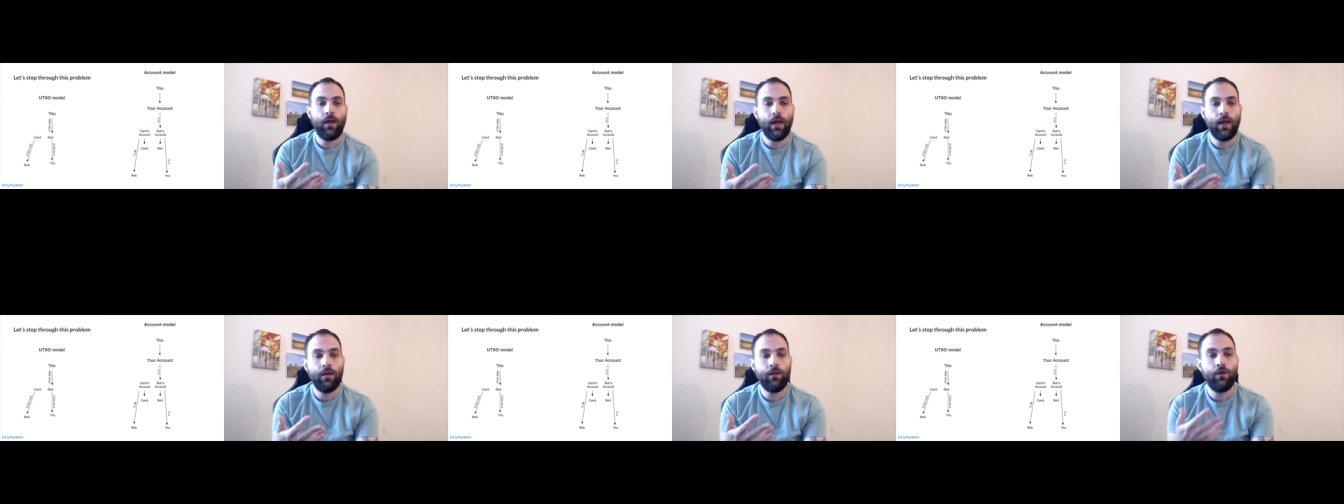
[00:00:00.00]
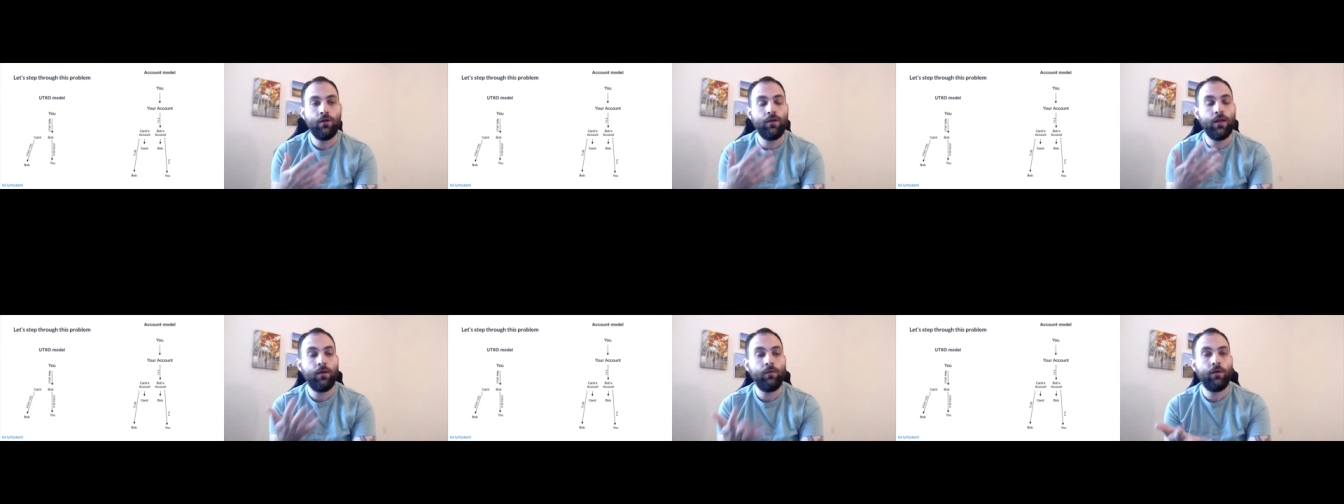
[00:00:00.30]
And your
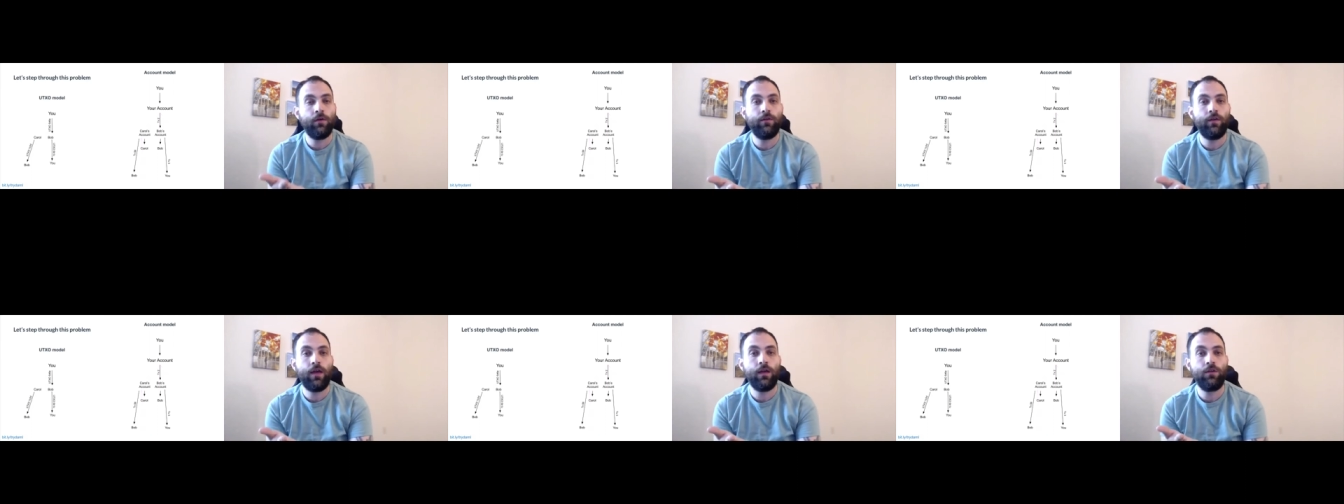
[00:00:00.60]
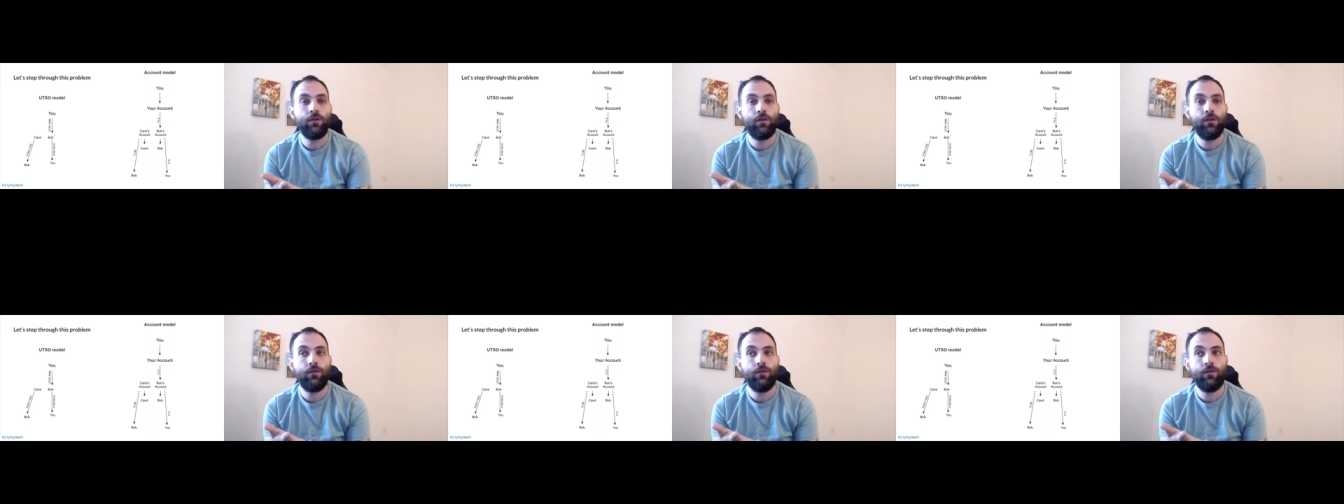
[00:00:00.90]
network's
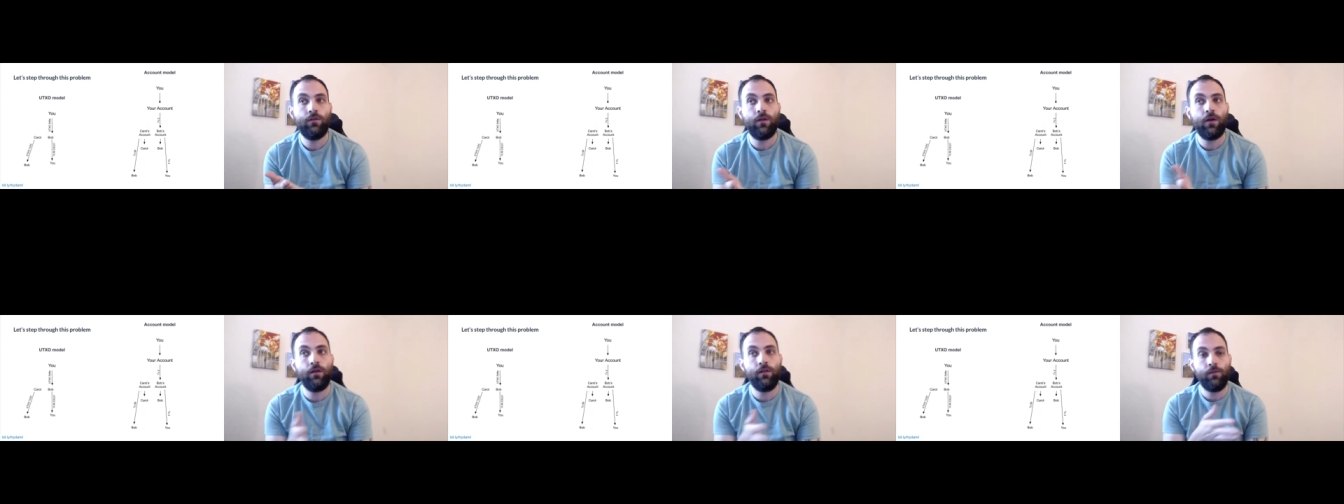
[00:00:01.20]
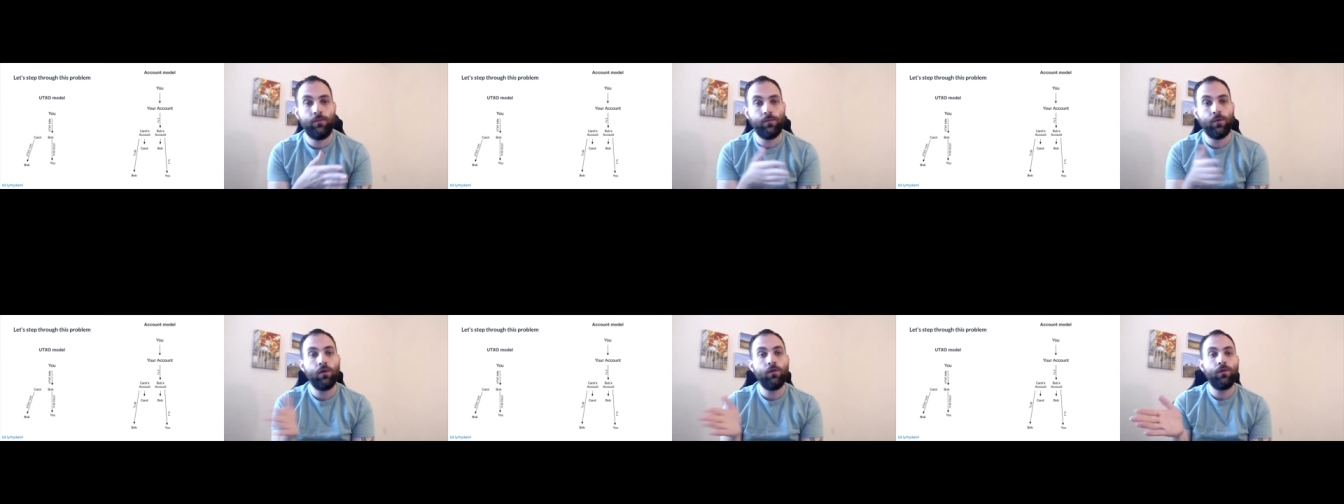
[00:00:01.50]
actually designed in
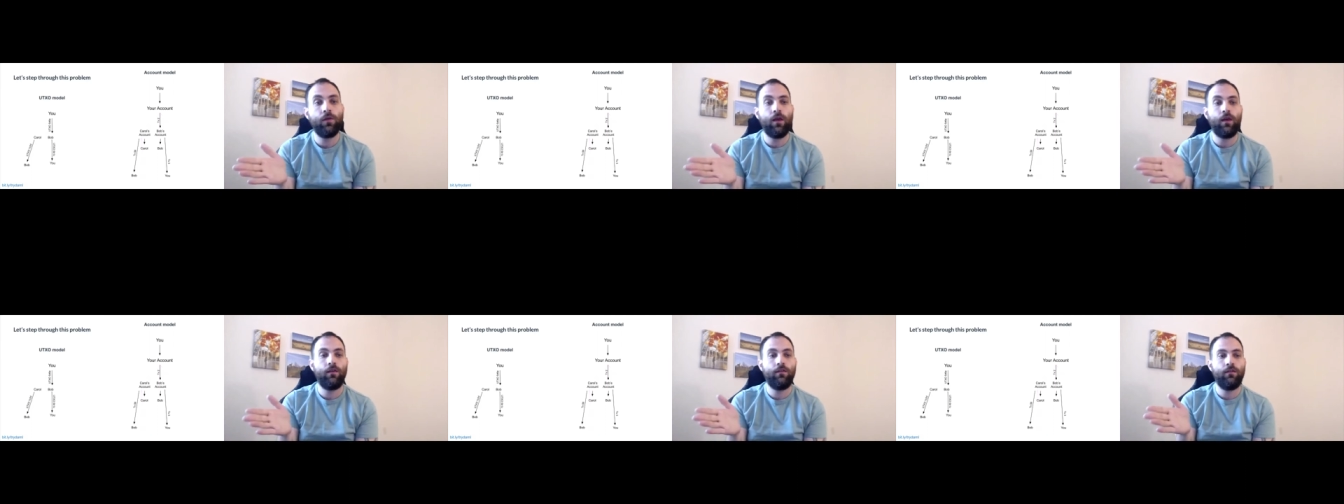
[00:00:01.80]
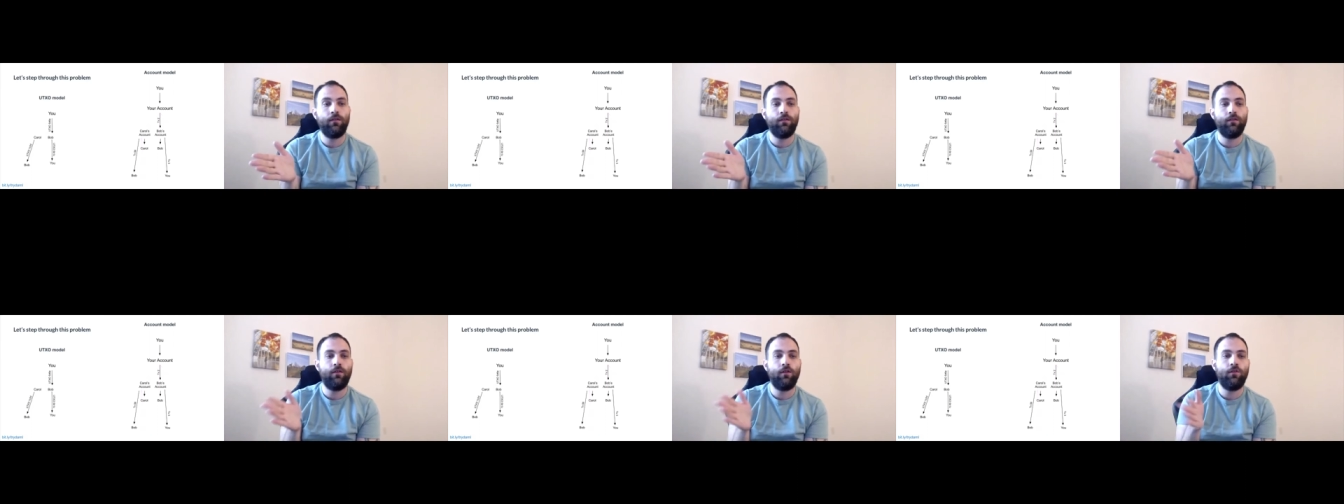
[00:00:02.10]
both
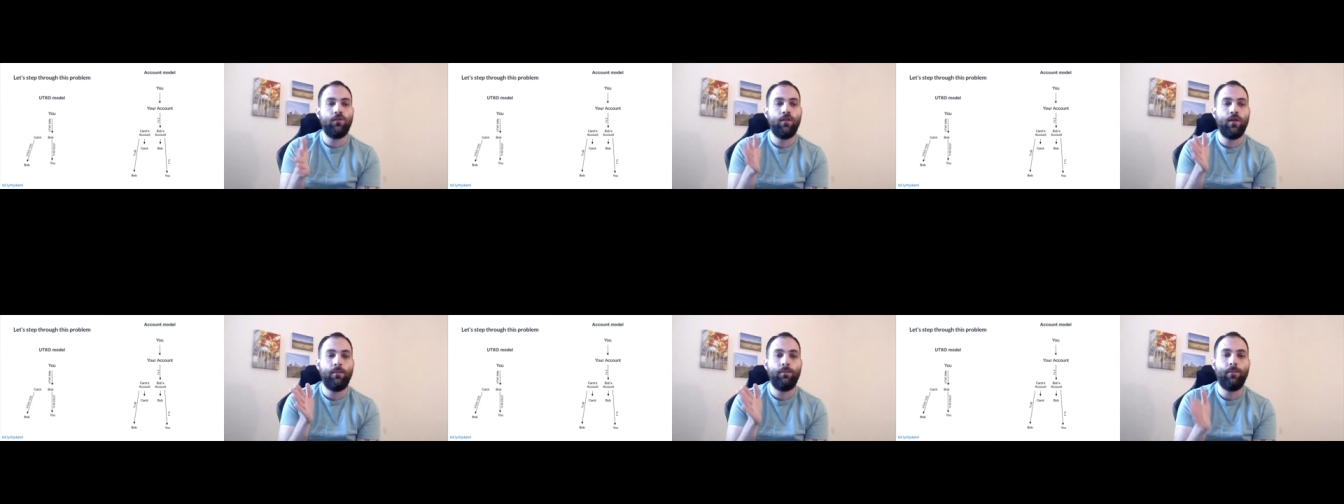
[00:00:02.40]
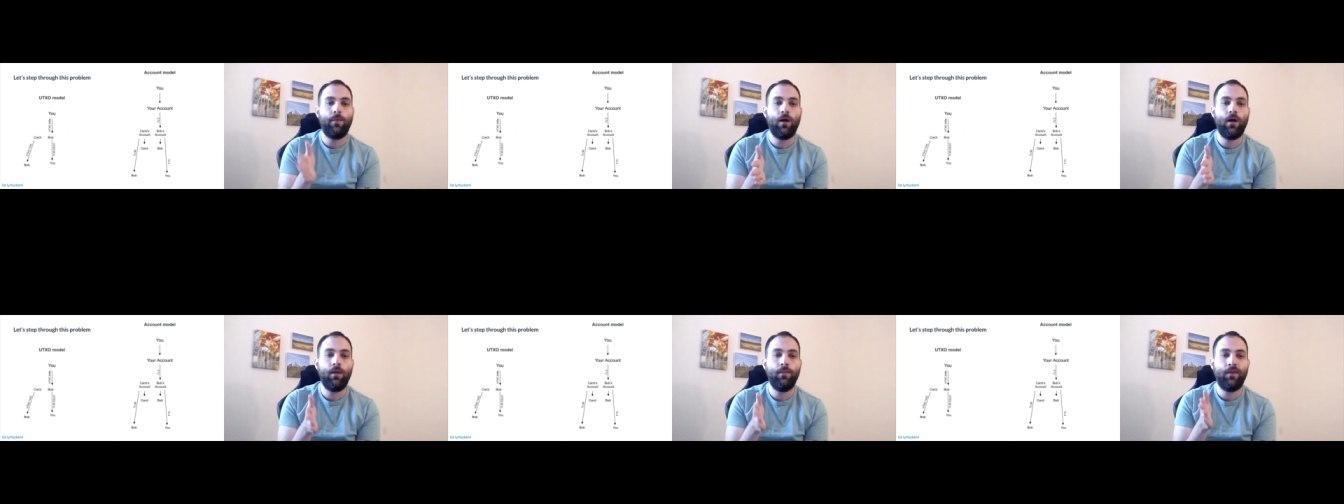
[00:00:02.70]
cases such that
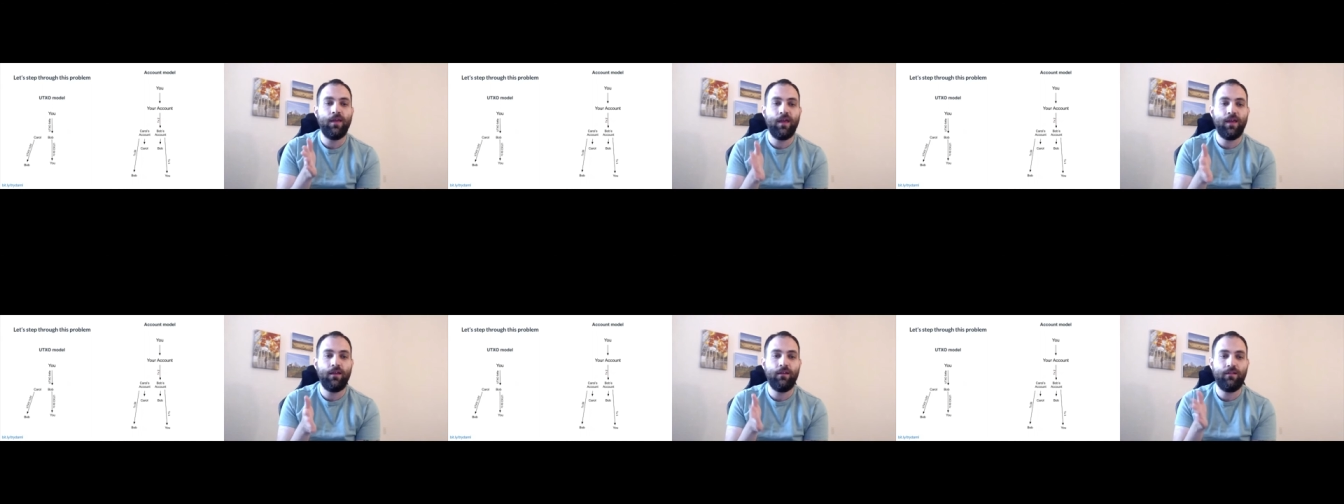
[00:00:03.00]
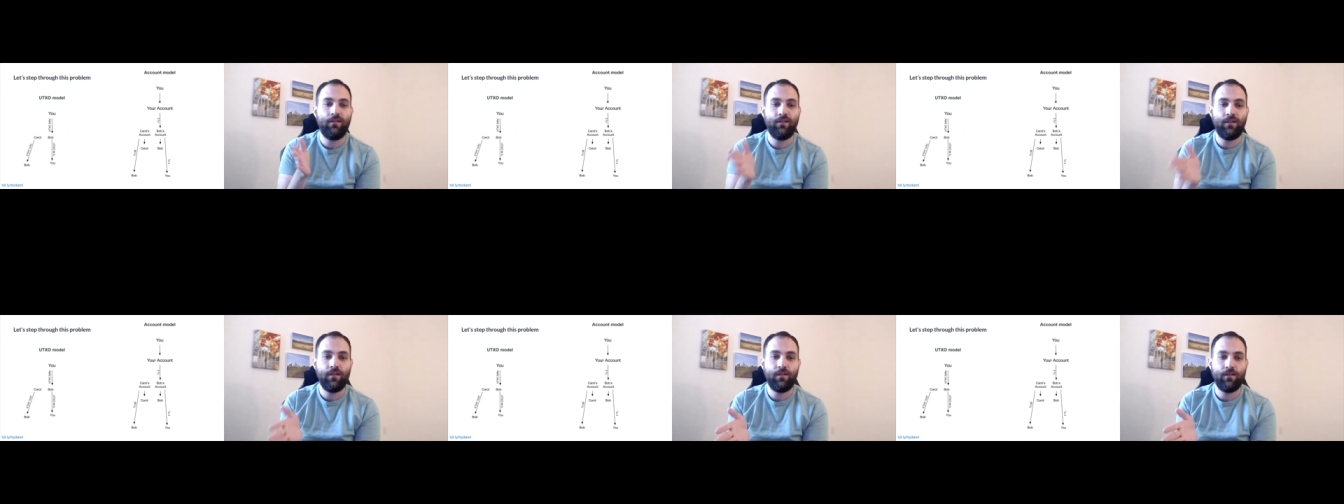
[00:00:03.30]
Bob can't
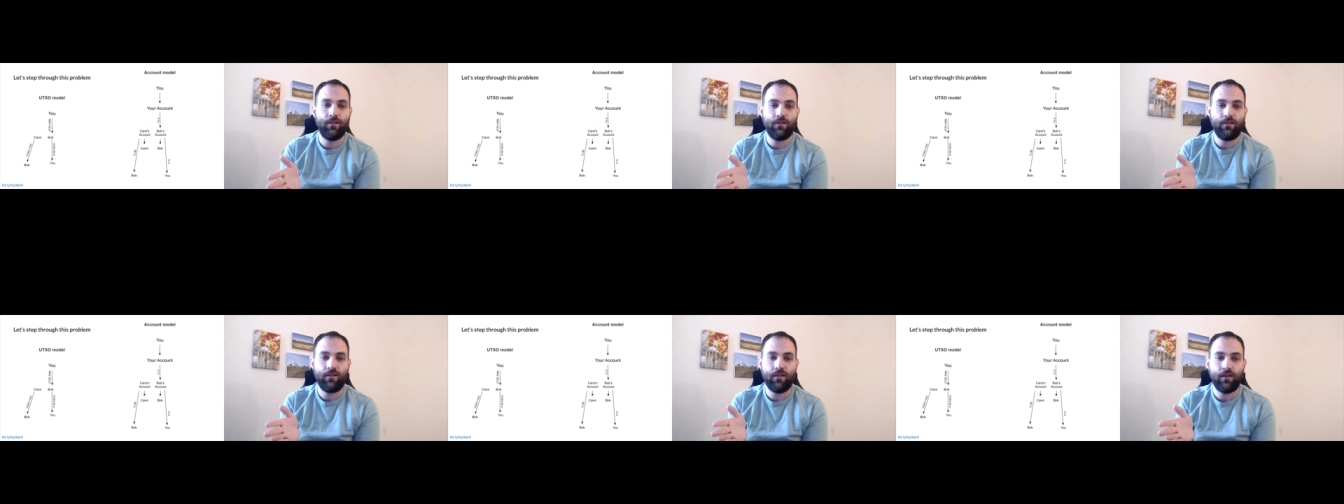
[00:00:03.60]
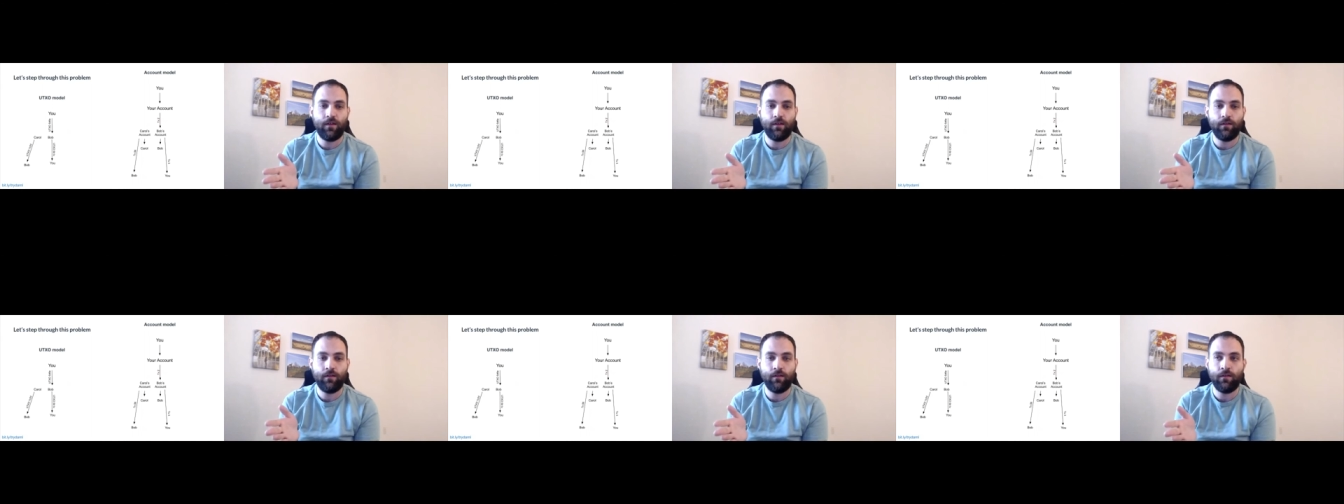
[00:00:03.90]
see these
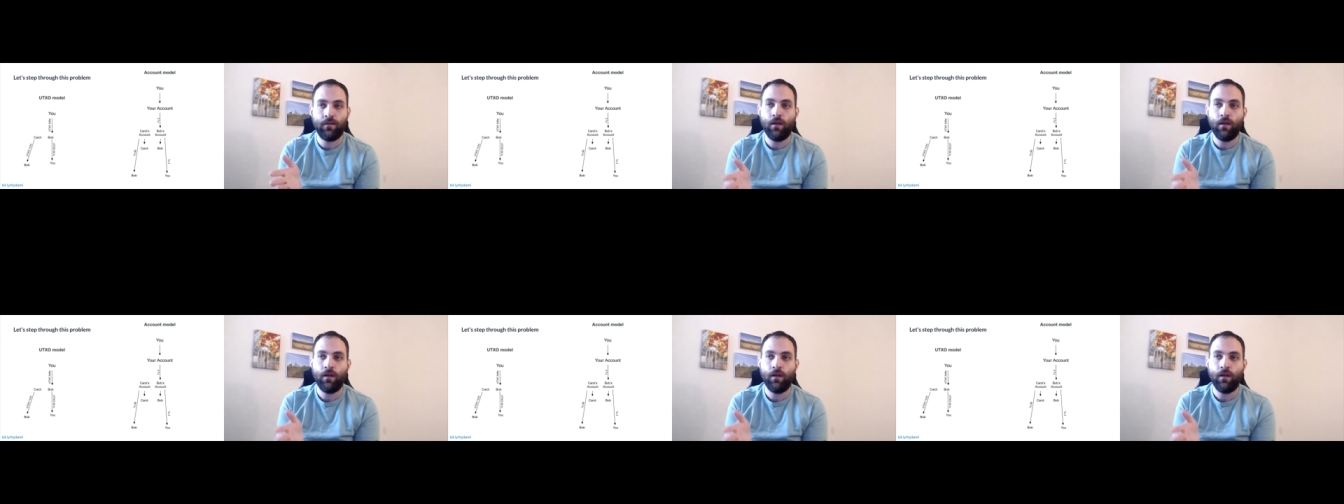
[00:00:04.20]
things.